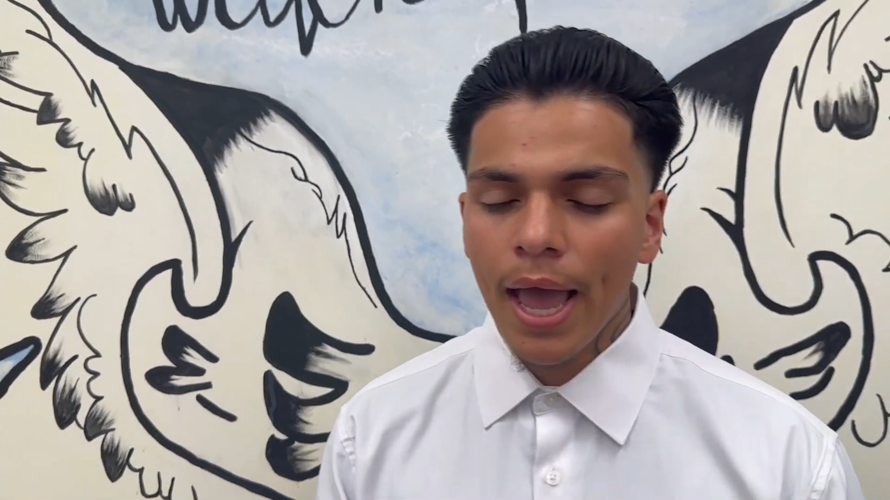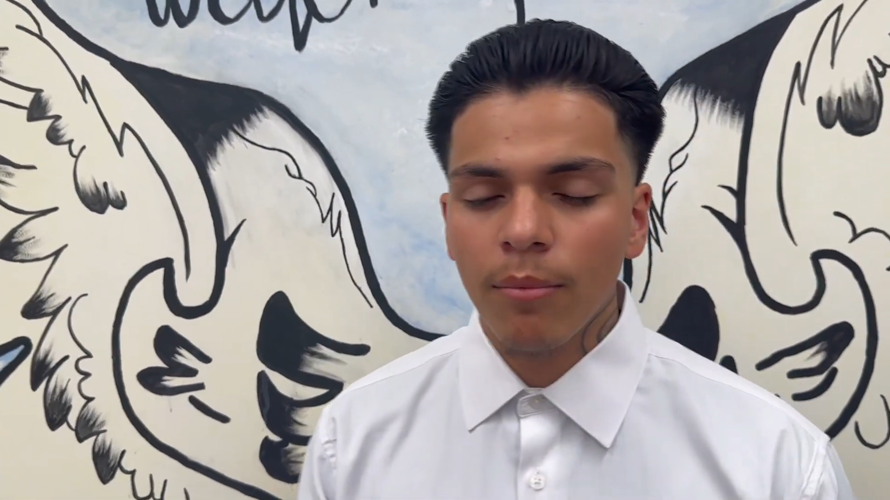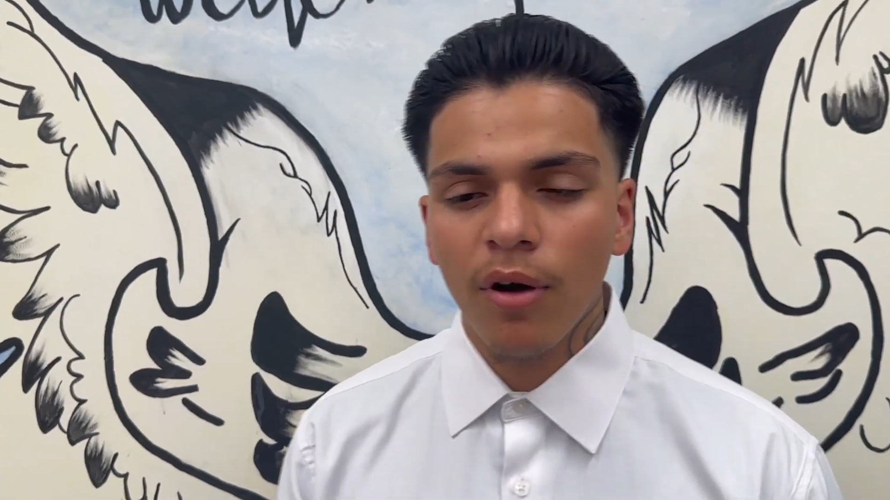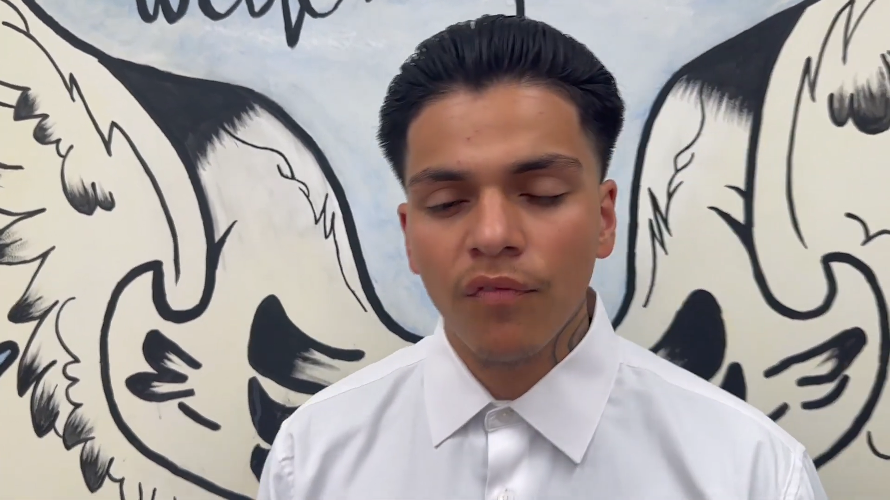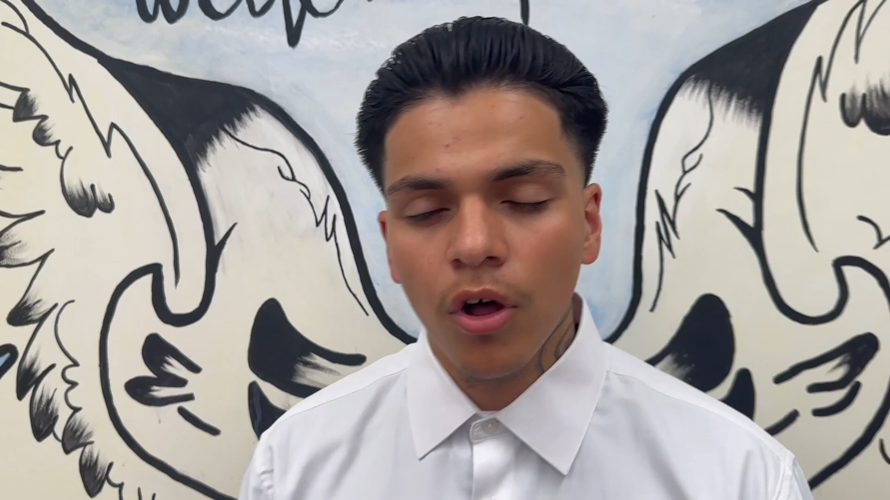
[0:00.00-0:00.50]
my
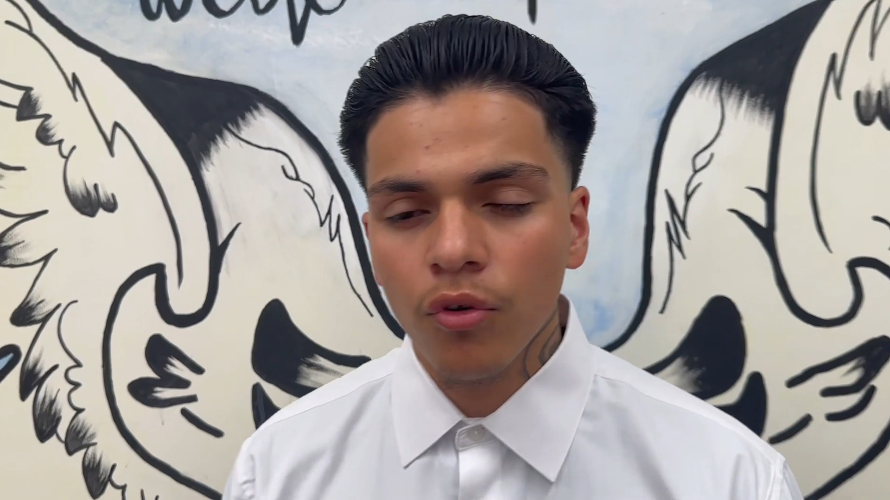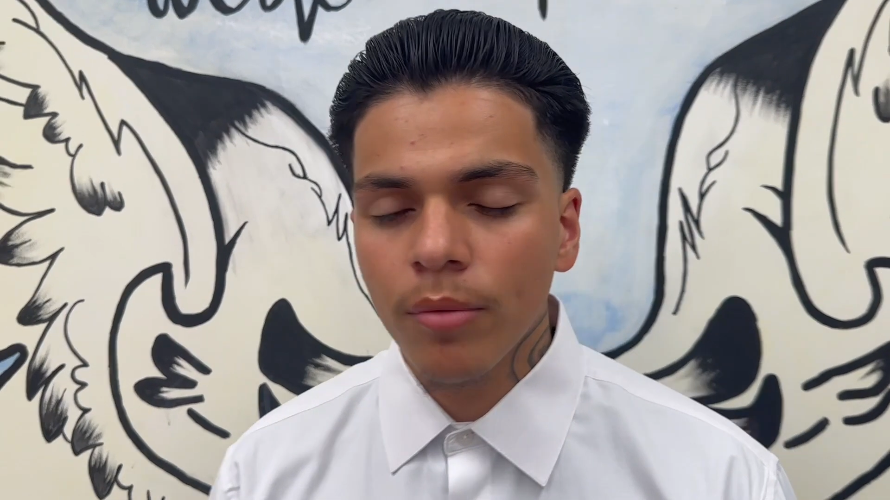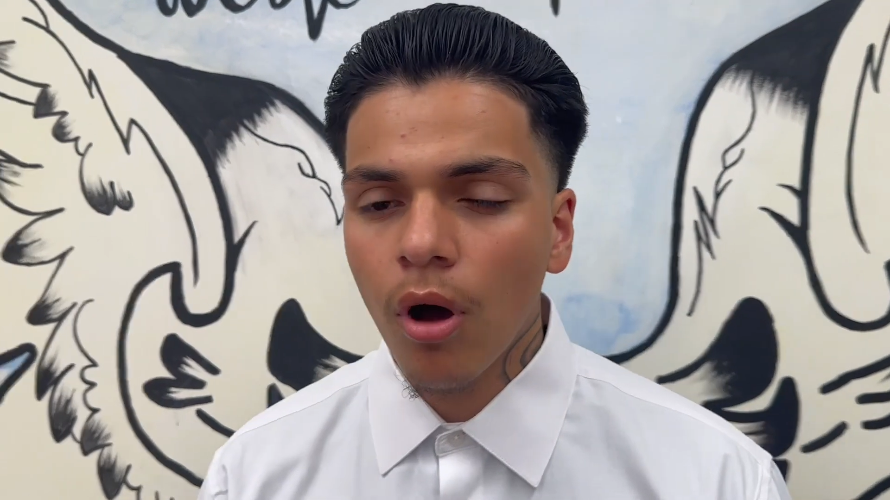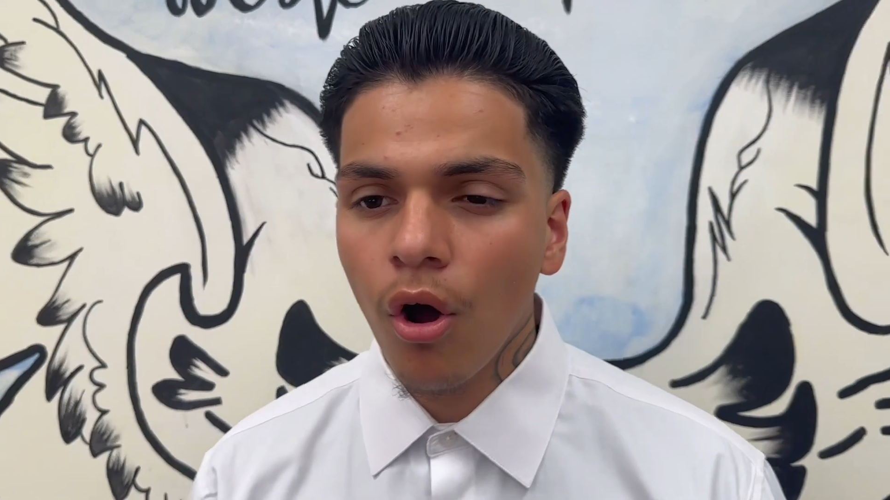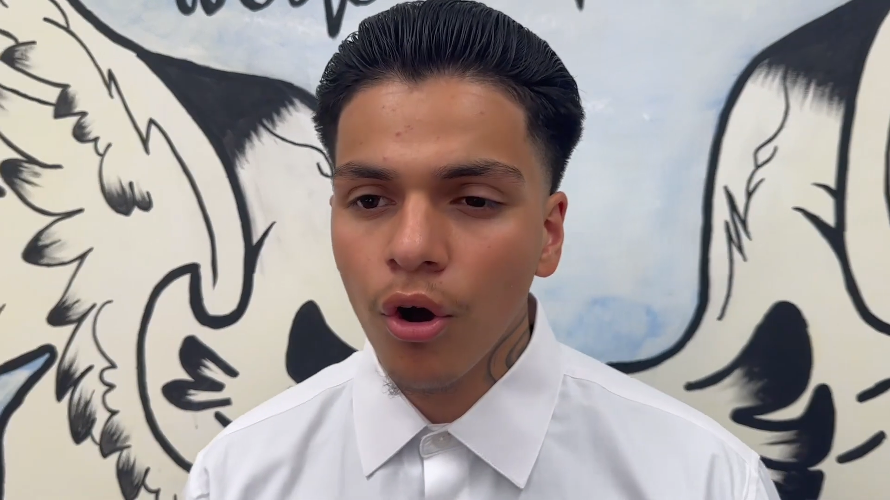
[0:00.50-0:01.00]
father in my
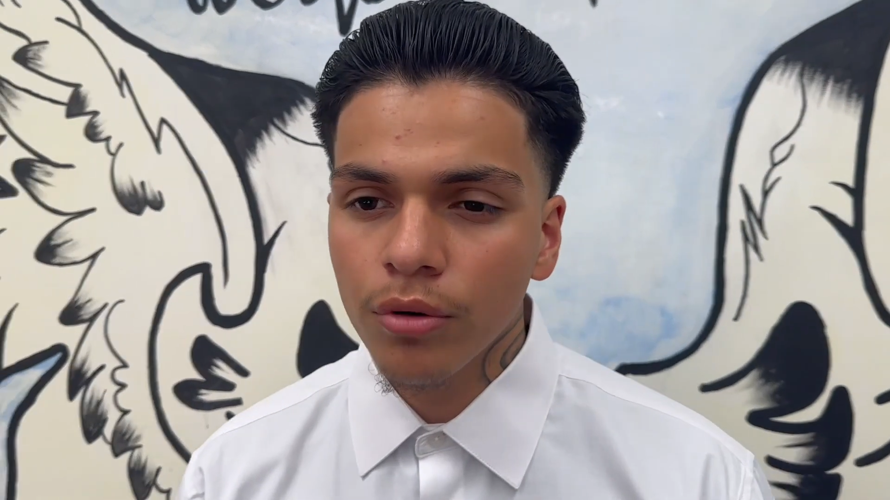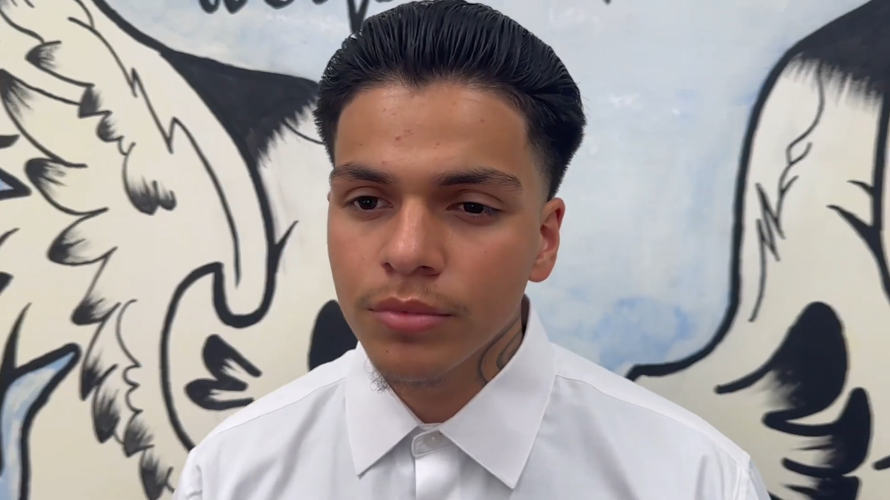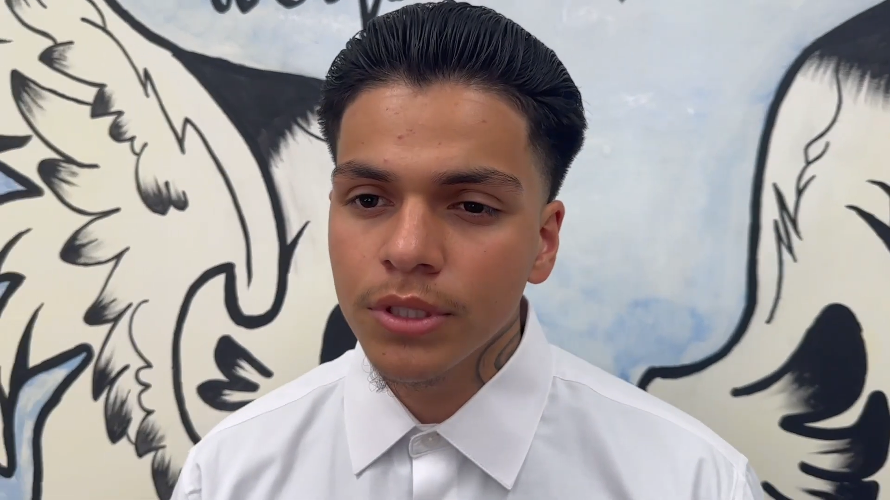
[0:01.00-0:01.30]
arms,